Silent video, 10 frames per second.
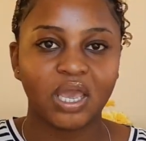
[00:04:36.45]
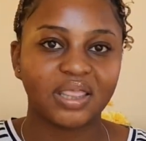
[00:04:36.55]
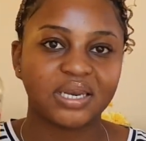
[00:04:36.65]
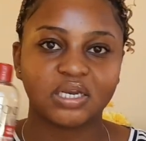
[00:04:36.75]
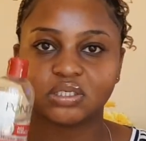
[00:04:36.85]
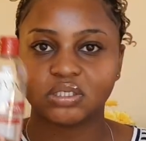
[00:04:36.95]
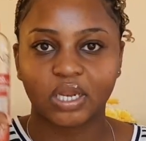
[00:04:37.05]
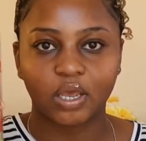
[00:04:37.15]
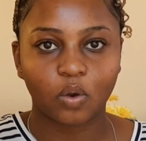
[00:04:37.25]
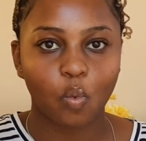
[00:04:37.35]
and i just
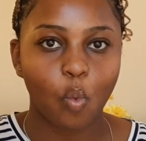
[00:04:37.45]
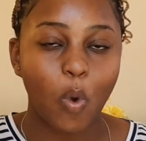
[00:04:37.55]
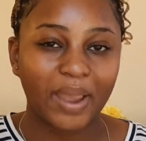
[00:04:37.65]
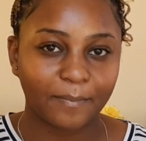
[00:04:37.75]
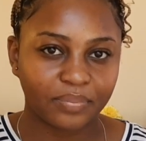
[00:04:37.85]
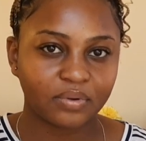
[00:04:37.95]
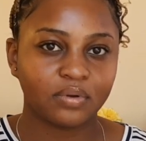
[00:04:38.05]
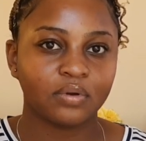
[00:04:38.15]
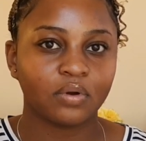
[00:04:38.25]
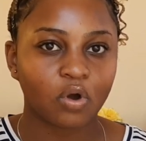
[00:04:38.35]
like wipe
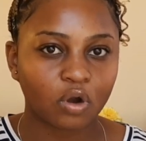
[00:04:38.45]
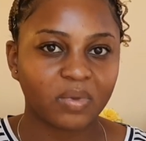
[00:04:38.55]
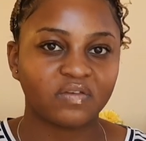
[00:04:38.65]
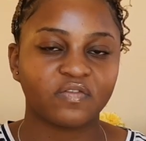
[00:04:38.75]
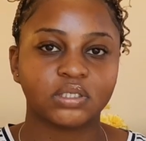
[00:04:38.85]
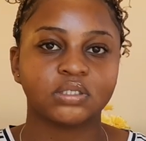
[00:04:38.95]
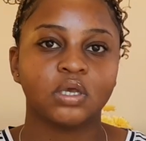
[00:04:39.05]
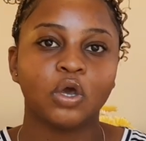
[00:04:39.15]
on my face